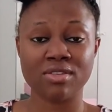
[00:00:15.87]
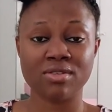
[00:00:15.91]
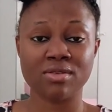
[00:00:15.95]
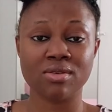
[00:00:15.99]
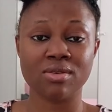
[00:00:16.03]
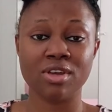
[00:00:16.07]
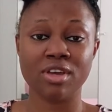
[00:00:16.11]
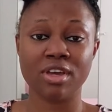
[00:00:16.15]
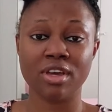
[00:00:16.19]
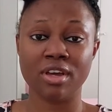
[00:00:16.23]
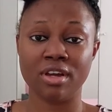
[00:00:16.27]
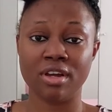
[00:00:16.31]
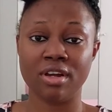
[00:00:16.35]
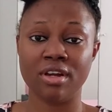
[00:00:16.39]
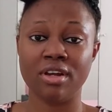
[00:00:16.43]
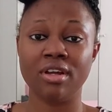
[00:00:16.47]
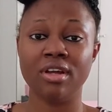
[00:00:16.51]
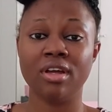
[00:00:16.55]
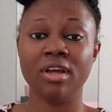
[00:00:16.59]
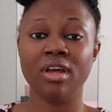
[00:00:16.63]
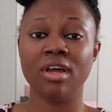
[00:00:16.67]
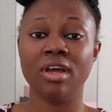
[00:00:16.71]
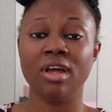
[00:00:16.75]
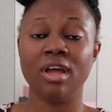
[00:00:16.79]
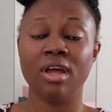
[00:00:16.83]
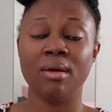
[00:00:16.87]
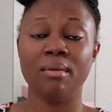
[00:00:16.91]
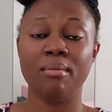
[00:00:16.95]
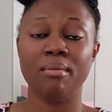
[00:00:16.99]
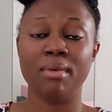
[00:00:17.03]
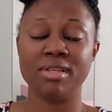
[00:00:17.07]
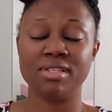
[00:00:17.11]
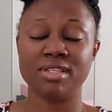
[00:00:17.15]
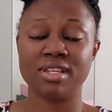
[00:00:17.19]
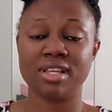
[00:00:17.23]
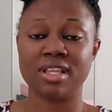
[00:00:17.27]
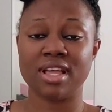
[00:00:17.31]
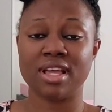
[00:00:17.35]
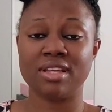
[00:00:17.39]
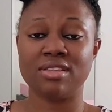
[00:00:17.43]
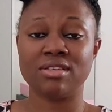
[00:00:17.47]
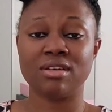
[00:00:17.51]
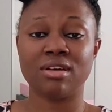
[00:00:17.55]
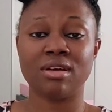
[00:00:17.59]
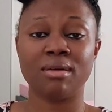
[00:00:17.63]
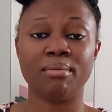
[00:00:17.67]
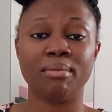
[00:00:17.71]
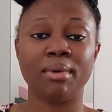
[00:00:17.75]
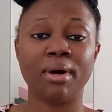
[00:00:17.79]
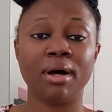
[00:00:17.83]
So here, basically, I
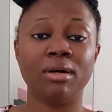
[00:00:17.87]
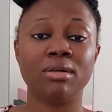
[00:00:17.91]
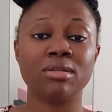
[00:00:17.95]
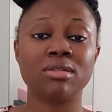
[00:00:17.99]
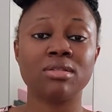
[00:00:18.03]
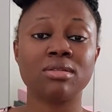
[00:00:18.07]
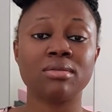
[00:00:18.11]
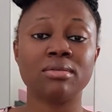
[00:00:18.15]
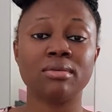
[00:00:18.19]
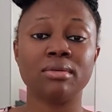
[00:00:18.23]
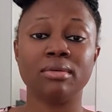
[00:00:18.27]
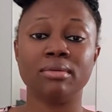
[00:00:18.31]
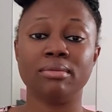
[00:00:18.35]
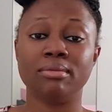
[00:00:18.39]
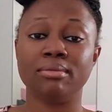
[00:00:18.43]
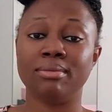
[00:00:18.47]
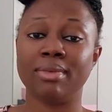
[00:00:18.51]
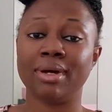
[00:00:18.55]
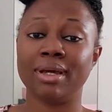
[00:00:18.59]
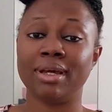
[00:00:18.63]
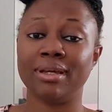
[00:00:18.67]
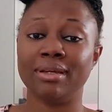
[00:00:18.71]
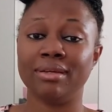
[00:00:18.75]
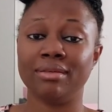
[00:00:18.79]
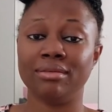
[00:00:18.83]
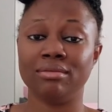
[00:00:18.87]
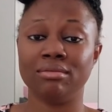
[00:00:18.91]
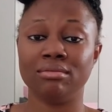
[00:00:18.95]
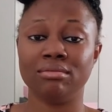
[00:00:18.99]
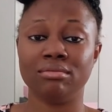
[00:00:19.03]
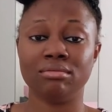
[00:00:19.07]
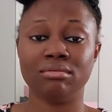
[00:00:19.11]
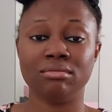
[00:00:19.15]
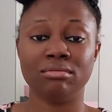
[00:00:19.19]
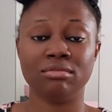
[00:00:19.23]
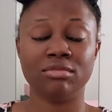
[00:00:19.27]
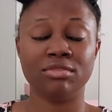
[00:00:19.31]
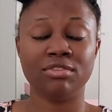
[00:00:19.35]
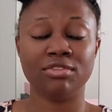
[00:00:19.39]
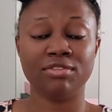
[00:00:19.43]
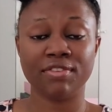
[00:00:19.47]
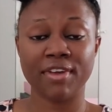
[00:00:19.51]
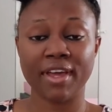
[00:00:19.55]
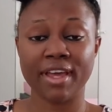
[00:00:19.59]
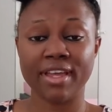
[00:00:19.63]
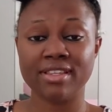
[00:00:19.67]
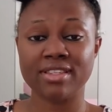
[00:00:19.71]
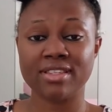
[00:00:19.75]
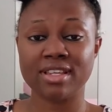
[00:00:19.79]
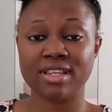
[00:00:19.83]
talk about my
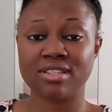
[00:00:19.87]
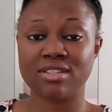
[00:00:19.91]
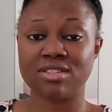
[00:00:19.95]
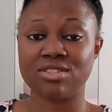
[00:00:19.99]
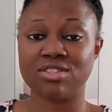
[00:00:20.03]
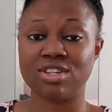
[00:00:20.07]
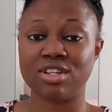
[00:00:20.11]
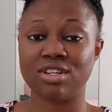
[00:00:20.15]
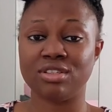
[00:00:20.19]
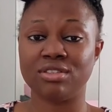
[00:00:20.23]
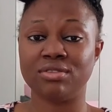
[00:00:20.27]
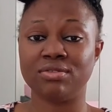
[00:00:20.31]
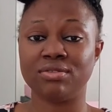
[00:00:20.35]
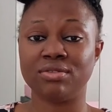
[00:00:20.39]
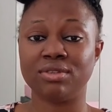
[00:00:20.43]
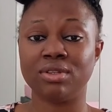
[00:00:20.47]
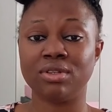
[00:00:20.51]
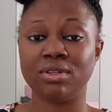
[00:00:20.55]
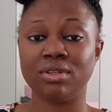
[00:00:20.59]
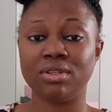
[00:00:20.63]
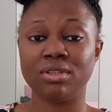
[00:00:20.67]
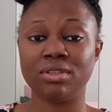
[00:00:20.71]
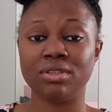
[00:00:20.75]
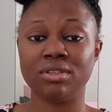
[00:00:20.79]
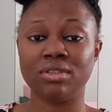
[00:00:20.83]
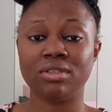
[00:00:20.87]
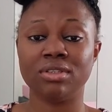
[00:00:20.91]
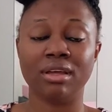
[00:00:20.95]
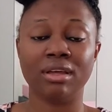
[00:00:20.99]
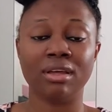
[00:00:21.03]
faith as a child of God.